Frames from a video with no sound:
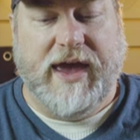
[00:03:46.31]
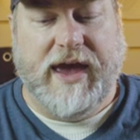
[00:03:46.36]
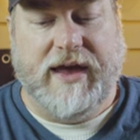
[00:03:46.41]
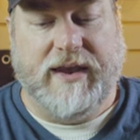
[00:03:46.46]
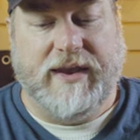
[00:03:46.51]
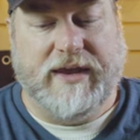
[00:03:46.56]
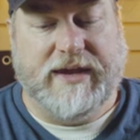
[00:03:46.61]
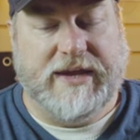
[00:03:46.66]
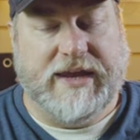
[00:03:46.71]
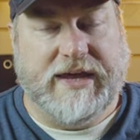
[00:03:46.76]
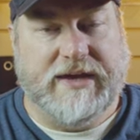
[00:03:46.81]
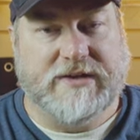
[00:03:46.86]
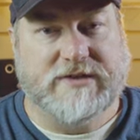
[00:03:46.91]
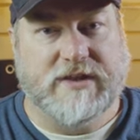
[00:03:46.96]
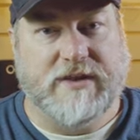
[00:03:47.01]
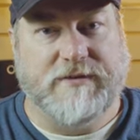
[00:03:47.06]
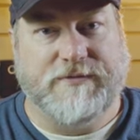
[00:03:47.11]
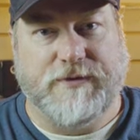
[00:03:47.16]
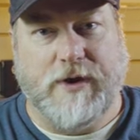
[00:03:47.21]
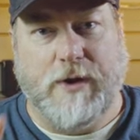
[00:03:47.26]
LEDs
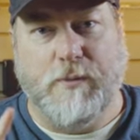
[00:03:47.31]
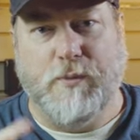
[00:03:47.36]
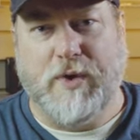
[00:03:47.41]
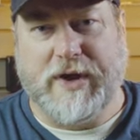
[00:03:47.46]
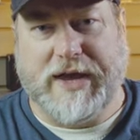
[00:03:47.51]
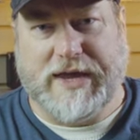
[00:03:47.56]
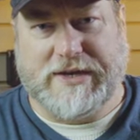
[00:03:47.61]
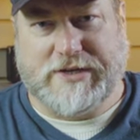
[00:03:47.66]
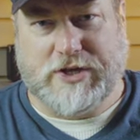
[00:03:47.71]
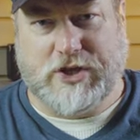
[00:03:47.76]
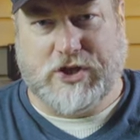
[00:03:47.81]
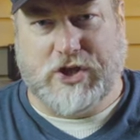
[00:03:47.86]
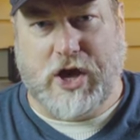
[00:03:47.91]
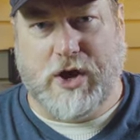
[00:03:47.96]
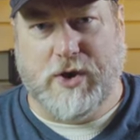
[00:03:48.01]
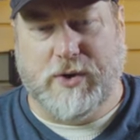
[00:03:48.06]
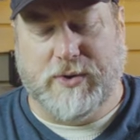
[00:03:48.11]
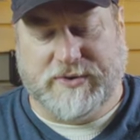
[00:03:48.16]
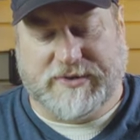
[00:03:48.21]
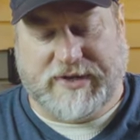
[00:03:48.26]
in the front. We'll get to
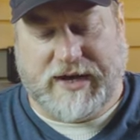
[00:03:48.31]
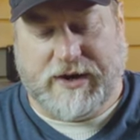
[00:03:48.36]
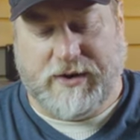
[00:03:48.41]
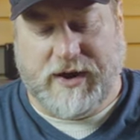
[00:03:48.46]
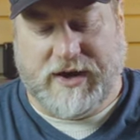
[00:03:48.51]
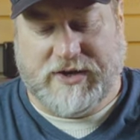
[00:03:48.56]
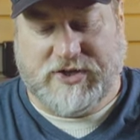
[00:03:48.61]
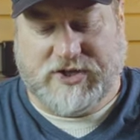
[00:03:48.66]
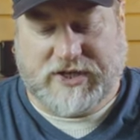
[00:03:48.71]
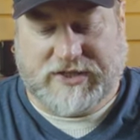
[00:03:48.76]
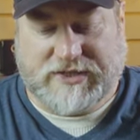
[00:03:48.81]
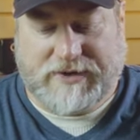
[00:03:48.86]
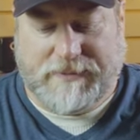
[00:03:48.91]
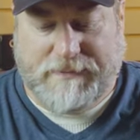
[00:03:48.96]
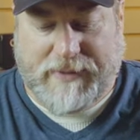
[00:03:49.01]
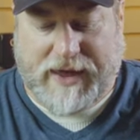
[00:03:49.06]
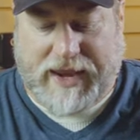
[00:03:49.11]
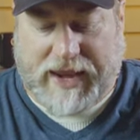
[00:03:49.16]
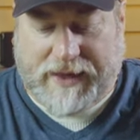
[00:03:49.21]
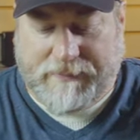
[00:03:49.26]
those here in just a
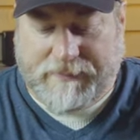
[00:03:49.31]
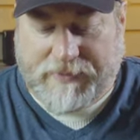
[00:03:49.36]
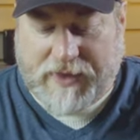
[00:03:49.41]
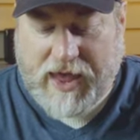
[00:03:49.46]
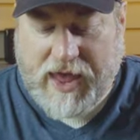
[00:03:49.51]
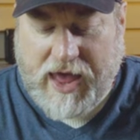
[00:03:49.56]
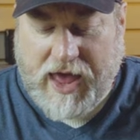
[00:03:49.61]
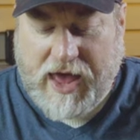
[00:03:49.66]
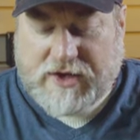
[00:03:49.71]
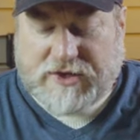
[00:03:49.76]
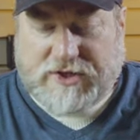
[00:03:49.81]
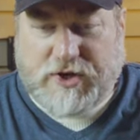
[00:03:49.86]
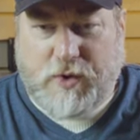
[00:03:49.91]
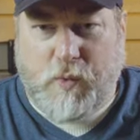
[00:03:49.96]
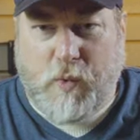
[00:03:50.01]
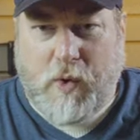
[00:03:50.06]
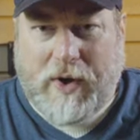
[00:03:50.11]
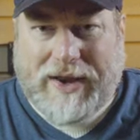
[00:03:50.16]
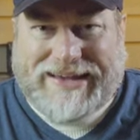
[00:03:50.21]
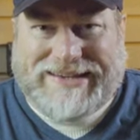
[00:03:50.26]
minute. So
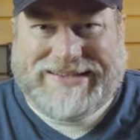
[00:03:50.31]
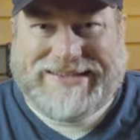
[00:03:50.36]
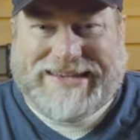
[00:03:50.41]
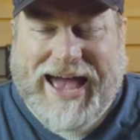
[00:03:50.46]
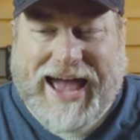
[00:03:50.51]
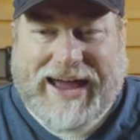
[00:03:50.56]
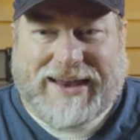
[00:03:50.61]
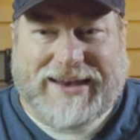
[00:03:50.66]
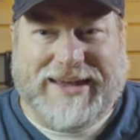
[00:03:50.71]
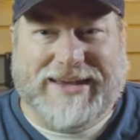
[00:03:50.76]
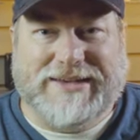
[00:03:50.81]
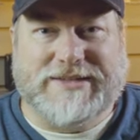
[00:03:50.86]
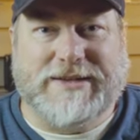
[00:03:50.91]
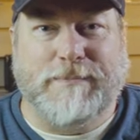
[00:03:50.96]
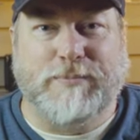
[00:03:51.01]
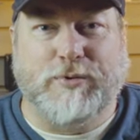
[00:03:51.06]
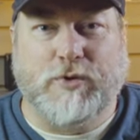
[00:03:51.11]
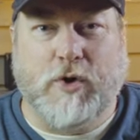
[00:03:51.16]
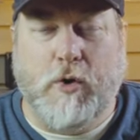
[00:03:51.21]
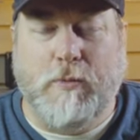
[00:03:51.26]
what exactly is a
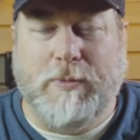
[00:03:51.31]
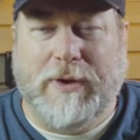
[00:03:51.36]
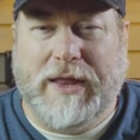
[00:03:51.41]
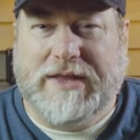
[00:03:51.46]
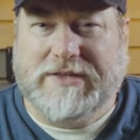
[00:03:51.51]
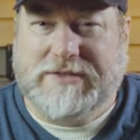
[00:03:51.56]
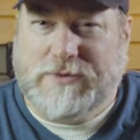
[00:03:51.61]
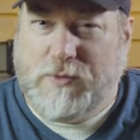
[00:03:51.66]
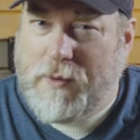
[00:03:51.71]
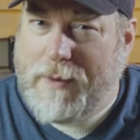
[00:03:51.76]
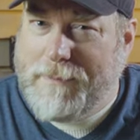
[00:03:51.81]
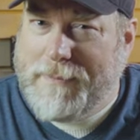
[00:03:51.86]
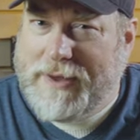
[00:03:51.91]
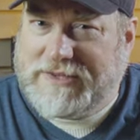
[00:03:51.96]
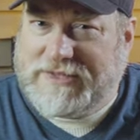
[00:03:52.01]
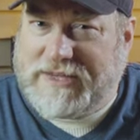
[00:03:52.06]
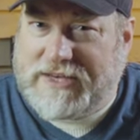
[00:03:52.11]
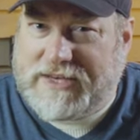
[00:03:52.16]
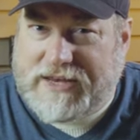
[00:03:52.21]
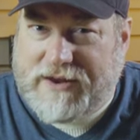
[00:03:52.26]
probe lens and what
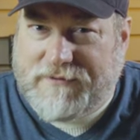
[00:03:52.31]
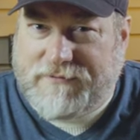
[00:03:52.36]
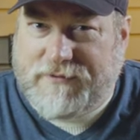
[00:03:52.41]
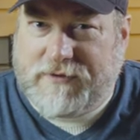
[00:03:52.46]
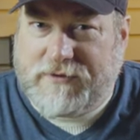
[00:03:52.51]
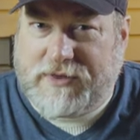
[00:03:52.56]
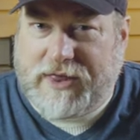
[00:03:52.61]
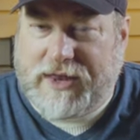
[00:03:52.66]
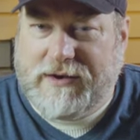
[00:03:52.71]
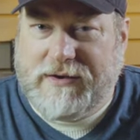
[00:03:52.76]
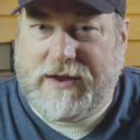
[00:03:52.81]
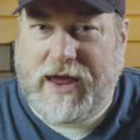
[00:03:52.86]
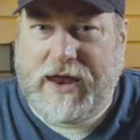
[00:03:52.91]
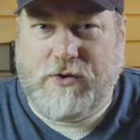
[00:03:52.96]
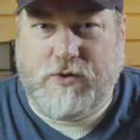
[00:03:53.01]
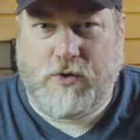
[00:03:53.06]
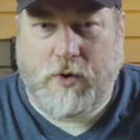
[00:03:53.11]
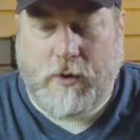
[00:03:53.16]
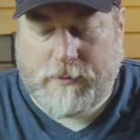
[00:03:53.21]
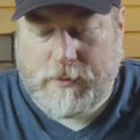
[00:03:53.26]
makes it different than a
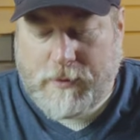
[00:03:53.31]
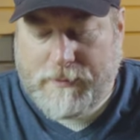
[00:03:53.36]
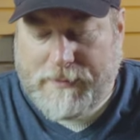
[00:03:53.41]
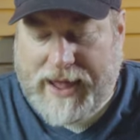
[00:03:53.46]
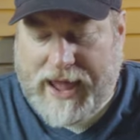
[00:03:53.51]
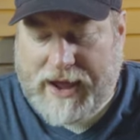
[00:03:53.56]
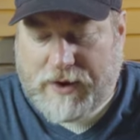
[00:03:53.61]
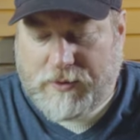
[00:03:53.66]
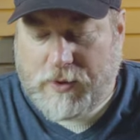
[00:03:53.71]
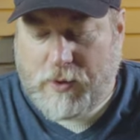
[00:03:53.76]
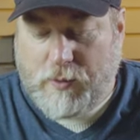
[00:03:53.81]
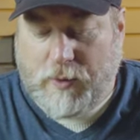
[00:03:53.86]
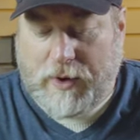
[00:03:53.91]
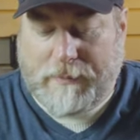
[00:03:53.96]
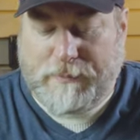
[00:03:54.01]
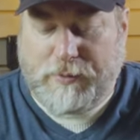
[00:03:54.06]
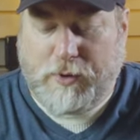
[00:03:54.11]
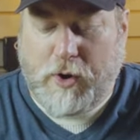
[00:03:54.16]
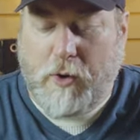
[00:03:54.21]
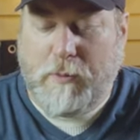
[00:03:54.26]
normal macro? Well,
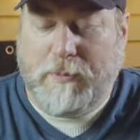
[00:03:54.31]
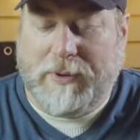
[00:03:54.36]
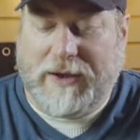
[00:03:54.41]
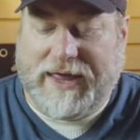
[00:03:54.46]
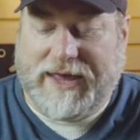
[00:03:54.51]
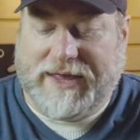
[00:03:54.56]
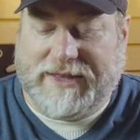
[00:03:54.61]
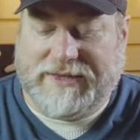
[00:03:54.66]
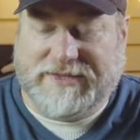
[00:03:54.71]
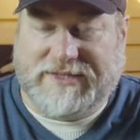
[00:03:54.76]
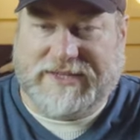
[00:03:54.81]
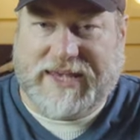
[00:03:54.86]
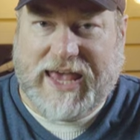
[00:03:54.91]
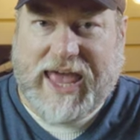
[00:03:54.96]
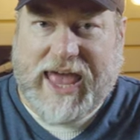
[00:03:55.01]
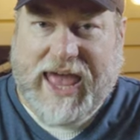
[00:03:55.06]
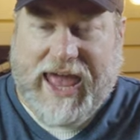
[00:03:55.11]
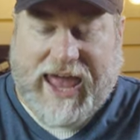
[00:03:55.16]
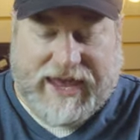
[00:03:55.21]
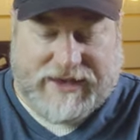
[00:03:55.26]
a probe lens
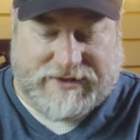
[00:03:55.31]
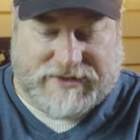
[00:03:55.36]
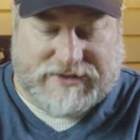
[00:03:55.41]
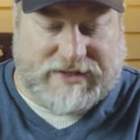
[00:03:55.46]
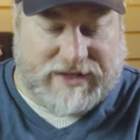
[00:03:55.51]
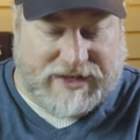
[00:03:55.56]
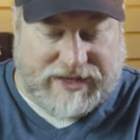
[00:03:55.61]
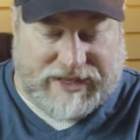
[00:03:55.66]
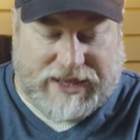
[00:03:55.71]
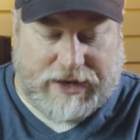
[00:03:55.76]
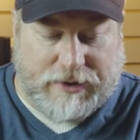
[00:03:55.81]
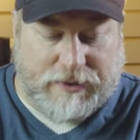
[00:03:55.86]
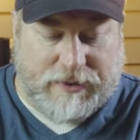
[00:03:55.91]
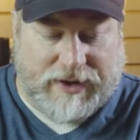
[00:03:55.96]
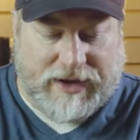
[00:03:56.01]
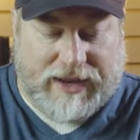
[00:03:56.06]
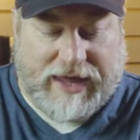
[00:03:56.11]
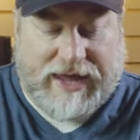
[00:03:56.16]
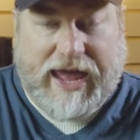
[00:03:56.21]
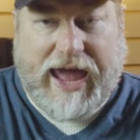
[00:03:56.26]
is
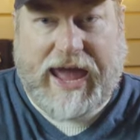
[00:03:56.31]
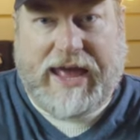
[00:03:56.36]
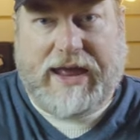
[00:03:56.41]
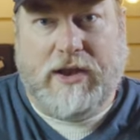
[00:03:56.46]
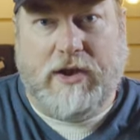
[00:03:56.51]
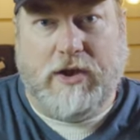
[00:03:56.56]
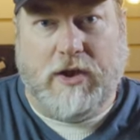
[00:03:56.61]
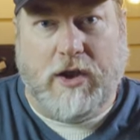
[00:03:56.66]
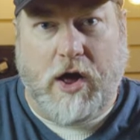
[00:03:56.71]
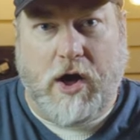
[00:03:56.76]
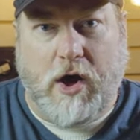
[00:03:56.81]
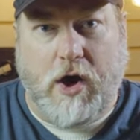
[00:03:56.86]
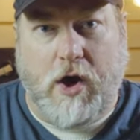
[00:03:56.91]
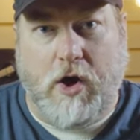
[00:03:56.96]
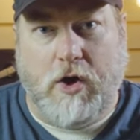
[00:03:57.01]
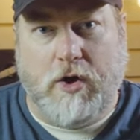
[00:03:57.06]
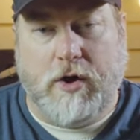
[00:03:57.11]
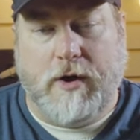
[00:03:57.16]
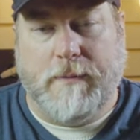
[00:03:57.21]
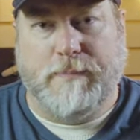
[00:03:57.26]
literally a
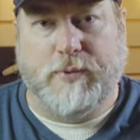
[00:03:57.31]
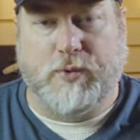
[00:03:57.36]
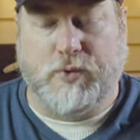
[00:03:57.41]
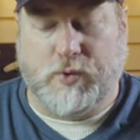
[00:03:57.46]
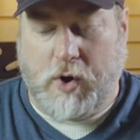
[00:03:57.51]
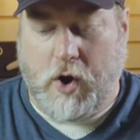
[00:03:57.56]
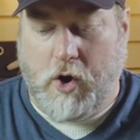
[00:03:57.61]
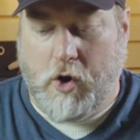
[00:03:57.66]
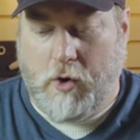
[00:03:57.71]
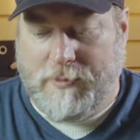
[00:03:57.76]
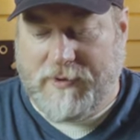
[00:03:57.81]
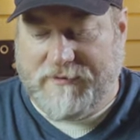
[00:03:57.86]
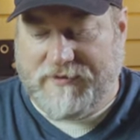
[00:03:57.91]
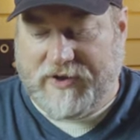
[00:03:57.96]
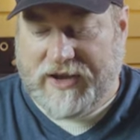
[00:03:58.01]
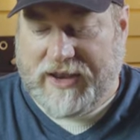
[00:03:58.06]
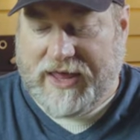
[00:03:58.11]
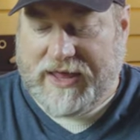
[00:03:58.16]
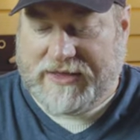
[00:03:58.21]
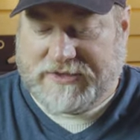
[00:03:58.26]
long probe of a
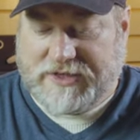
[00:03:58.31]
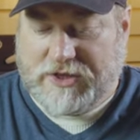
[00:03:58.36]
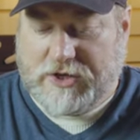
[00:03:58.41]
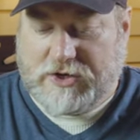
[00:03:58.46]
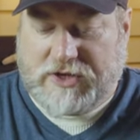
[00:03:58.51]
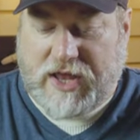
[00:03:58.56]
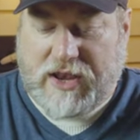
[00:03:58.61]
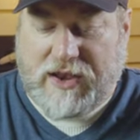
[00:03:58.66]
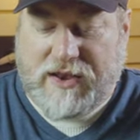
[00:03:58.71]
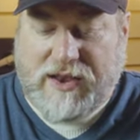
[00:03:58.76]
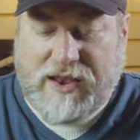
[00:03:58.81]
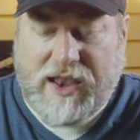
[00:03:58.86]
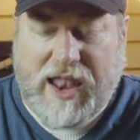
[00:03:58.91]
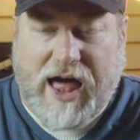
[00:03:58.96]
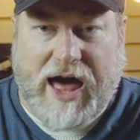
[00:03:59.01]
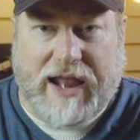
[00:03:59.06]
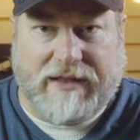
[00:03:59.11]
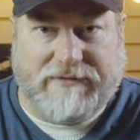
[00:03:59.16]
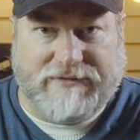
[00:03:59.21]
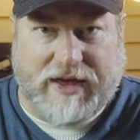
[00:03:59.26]
lens, and there's a
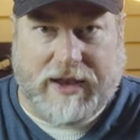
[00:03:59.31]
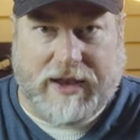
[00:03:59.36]
lot of